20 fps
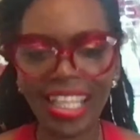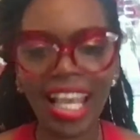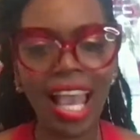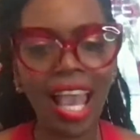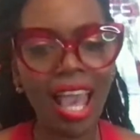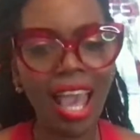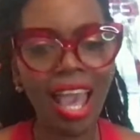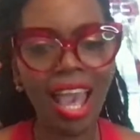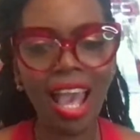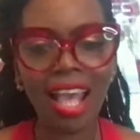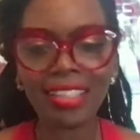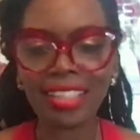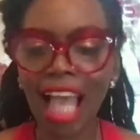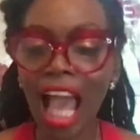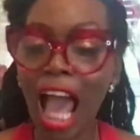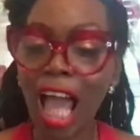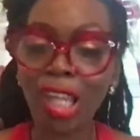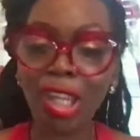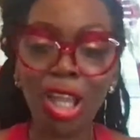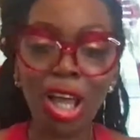Yes,
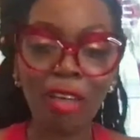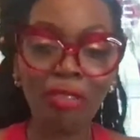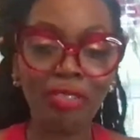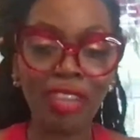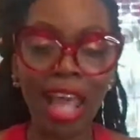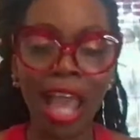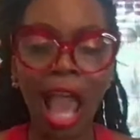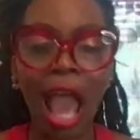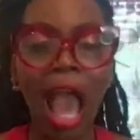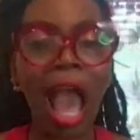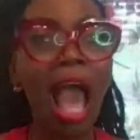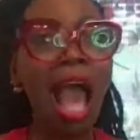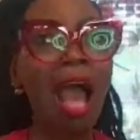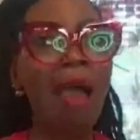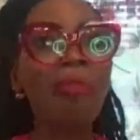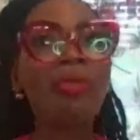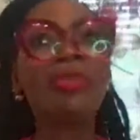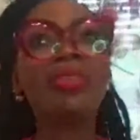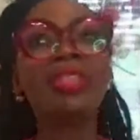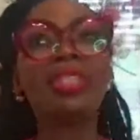I love that.
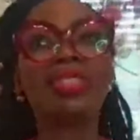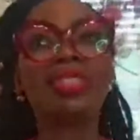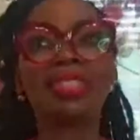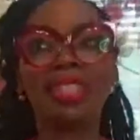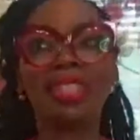I'm going to